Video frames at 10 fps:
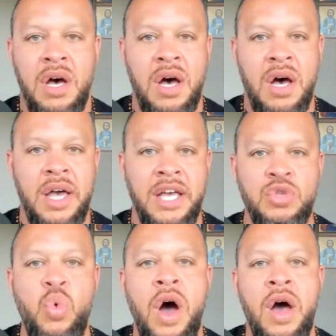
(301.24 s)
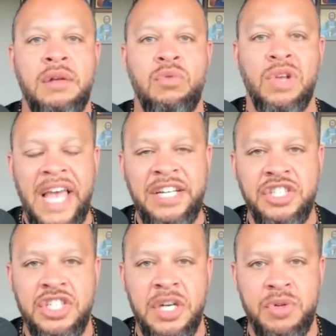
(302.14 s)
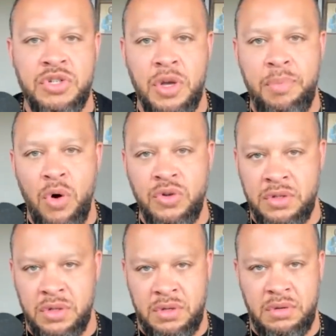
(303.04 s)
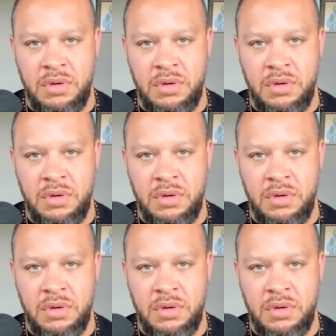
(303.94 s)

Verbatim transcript: uh, is what relationships are supposed to